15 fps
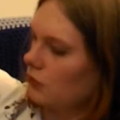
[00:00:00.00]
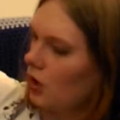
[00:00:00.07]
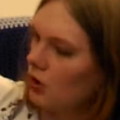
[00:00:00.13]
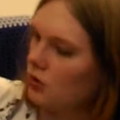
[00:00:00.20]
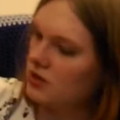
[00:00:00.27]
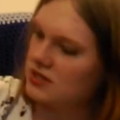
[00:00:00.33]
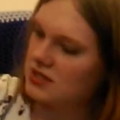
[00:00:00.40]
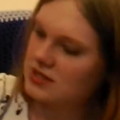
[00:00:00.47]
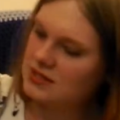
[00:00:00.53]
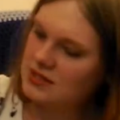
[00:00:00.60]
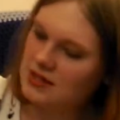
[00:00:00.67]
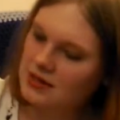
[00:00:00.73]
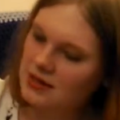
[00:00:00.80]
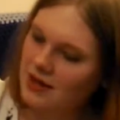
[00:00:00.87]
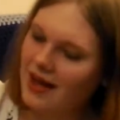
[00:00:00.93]
Oh, is this
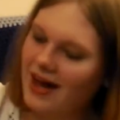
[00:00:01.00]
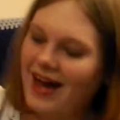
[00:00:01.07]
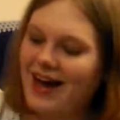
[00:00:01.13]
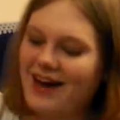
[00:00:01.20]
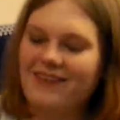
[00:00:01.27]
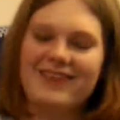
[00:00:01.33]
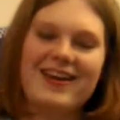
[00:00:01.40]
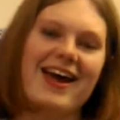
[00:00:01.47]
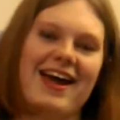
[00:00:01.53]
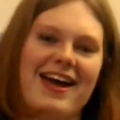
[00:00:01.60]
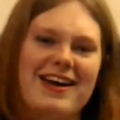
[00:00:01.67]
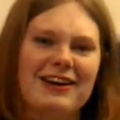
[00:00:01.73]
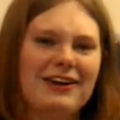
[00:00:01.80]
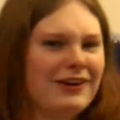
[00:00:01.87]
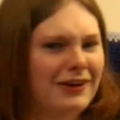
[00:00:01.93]
the. Ah,
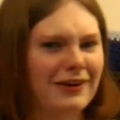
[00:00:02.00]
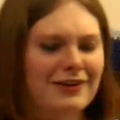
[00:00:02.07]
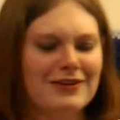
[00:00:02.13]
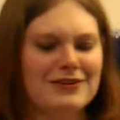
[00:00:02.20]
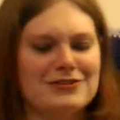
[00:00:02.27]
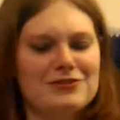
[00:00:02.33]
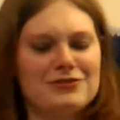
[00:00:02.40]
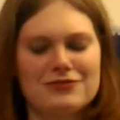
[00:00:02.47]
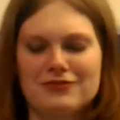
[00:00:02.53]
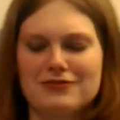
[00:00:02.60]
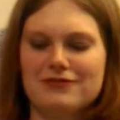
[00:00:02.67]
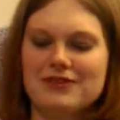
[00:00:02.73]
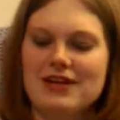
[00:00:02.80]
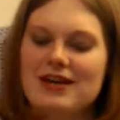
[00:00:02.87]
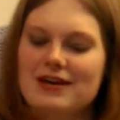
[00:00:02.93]
okay! So for,
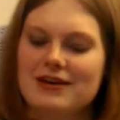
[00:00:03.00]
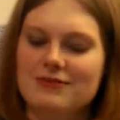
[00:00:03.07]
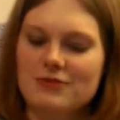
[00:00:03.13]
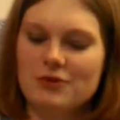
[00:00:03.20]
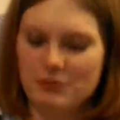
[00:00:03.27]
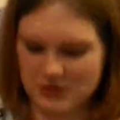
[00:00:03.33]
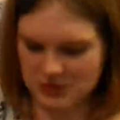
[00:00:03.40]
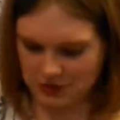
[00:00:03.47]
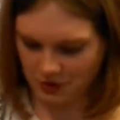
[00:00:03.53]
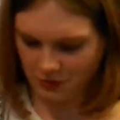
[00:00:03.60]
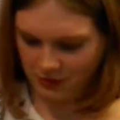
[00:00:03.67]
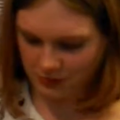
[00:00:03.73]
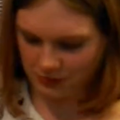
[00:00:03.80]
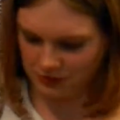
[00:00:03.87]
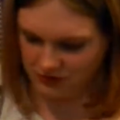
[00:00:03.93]
they must have not
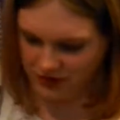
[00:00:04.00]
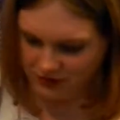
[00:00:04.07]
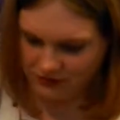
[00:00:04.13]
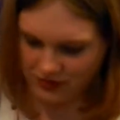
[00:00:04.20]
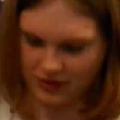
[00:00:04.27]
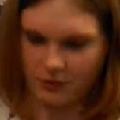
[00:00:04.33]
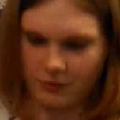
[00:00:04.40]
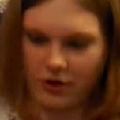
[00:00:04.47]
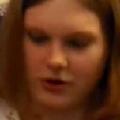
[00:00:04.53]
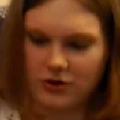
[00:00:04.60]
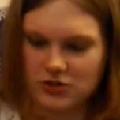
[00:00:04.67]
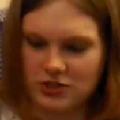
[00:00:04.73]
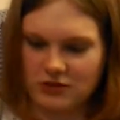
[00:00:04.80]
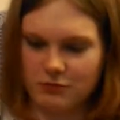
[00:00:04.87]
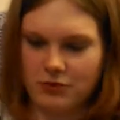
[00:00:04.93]
been able to fit everything in the
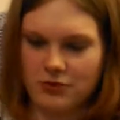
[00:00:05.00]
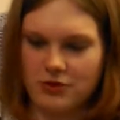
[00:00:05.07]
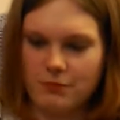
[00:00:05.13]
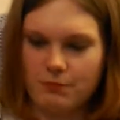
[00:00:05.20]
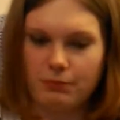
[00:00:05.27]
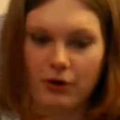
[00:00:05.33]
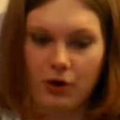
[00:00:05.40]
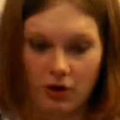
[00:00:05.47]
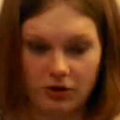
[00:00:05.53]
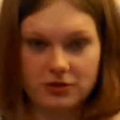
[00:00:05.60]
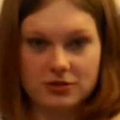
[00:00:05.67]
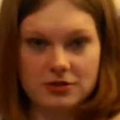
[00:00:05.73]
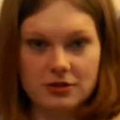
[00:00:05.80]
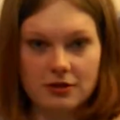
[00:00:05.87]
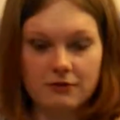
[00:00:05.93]
box. They put the
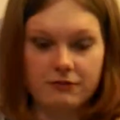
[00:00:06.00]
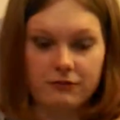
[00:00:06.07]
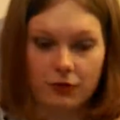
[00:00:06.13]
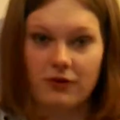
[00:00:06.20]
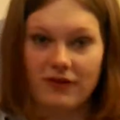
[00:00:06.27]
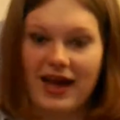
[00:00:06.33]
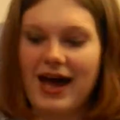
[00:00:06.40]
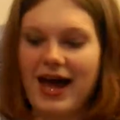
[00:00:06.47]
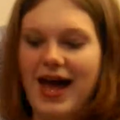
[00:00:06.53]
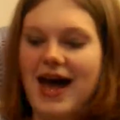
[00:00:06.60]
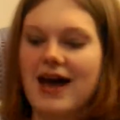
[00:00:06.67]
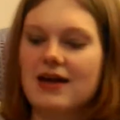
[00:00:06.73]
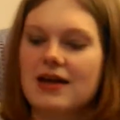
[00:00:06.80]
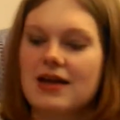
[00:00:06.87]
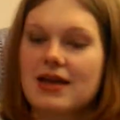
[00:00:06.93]
box for that
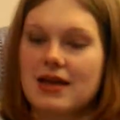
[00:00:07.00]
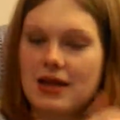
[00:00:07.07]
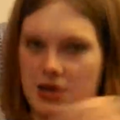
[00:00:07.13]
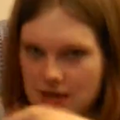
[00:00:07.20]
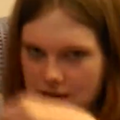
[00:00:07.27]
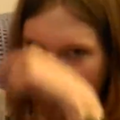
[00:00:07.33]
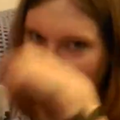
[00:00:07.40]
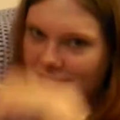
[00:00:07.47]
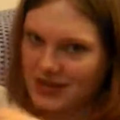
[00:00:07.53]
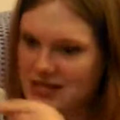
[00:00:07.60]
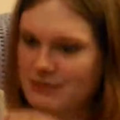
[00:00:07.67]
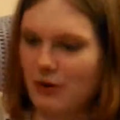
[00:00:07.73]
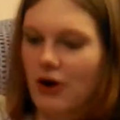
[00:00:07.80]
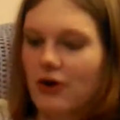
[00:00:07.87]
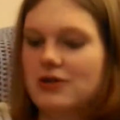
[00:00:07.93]
hat in this
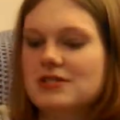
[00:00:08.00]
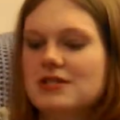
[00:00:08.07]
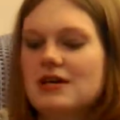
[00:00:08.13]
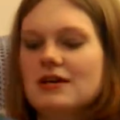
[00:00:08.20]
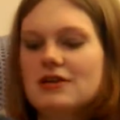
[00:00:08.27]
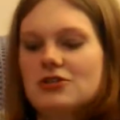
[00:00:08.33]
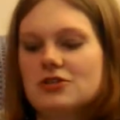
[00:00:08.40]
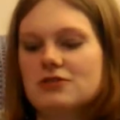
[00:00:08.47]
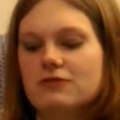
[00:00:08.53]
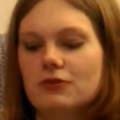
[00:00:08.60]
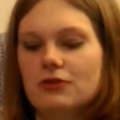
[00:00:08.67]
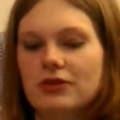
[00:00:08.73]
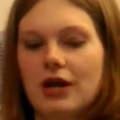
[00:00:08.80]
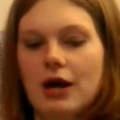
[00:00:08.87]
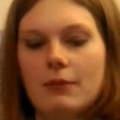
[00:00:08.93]
box, just
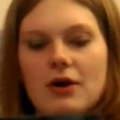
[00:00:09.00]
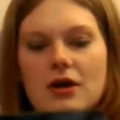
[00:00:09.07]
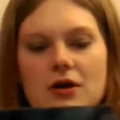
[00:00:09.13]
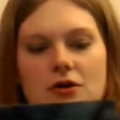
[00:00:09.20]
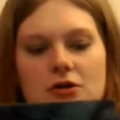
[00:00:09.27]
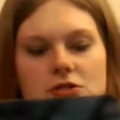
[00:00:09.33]
folded up.